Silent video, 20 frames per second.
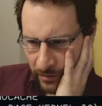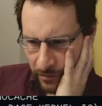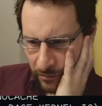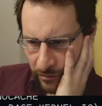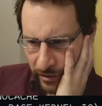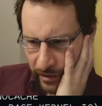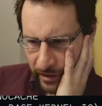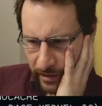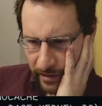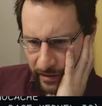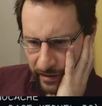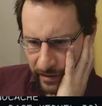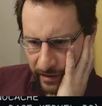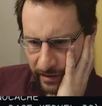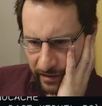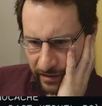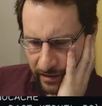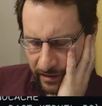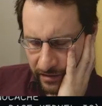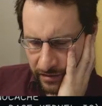Okay,
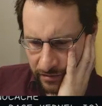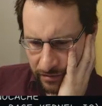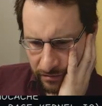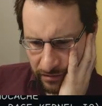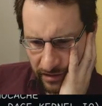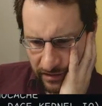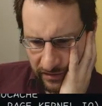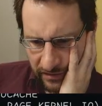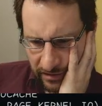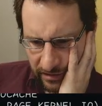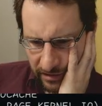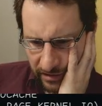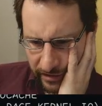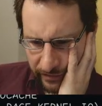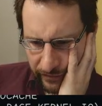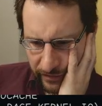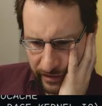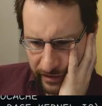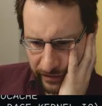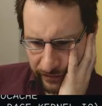interestingly,
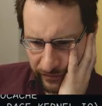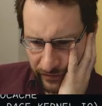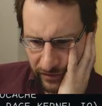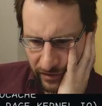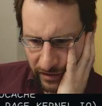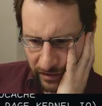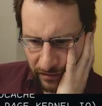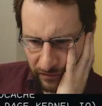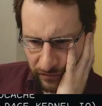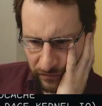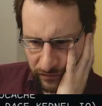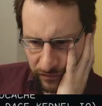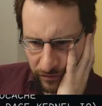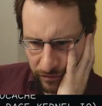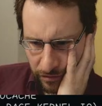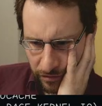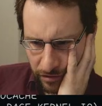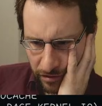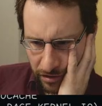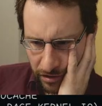we have that
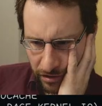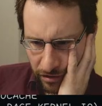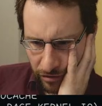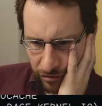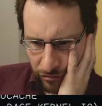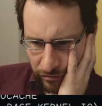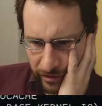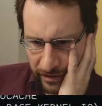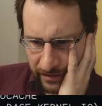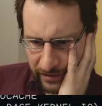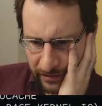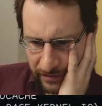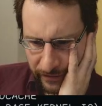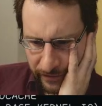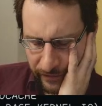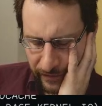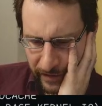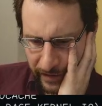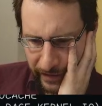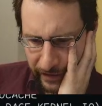for
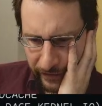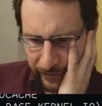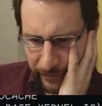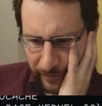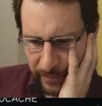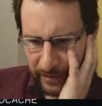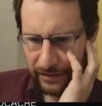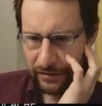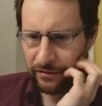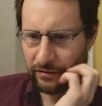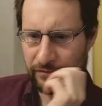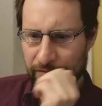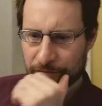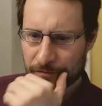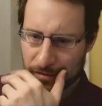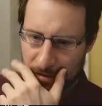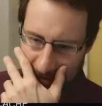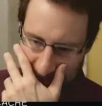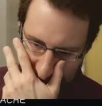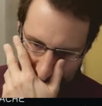RISC-V, but not
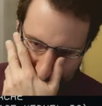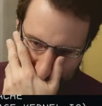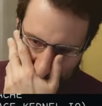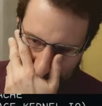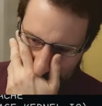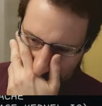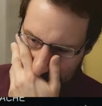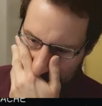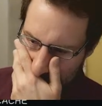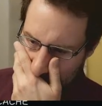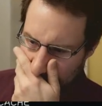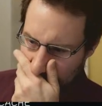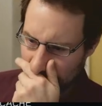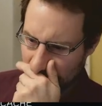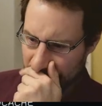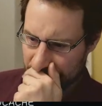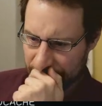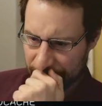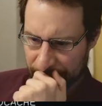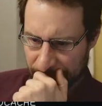for ARM. So this will
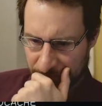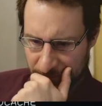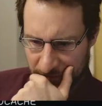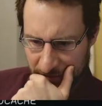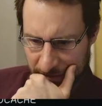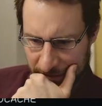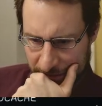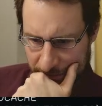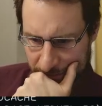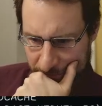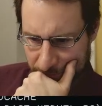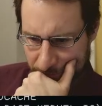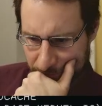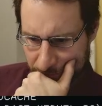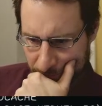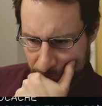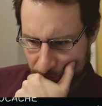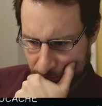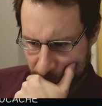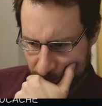also fail
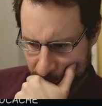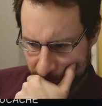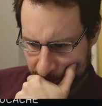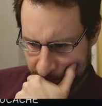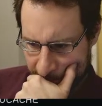for